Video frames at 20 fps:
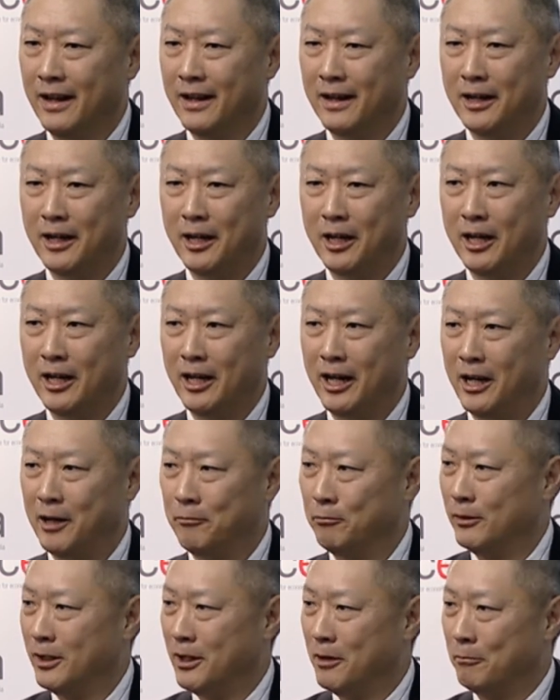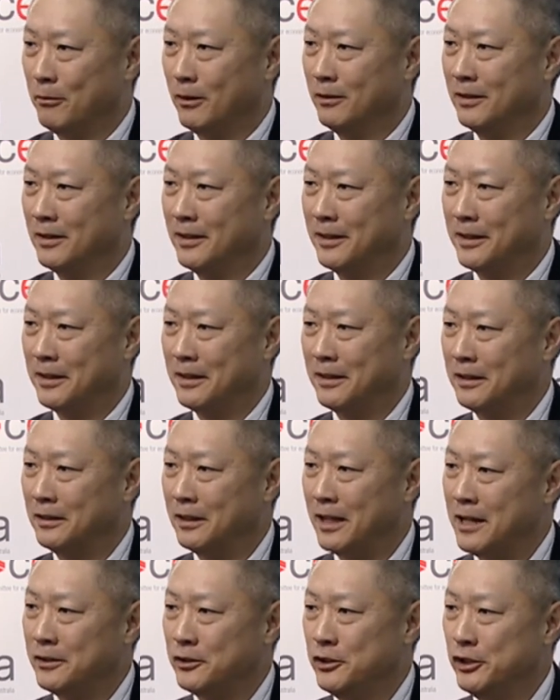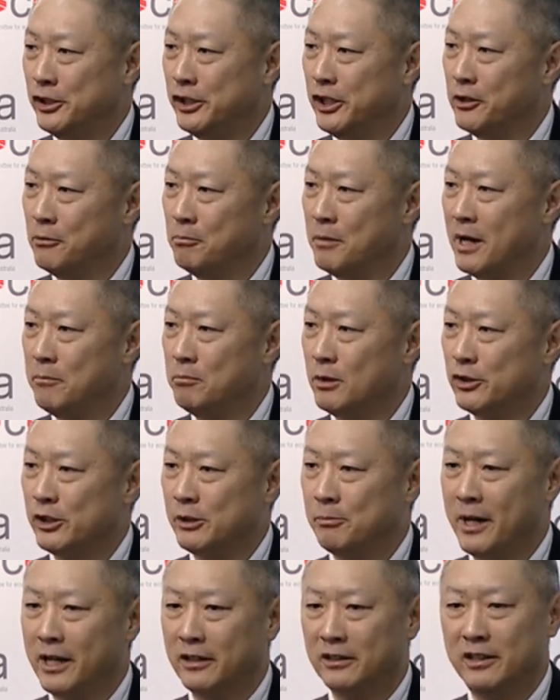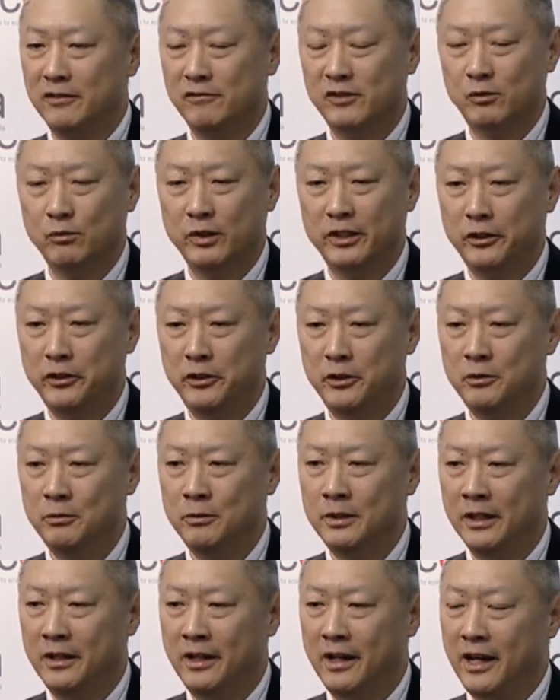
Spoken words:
I'm glad to share my perspectives with you,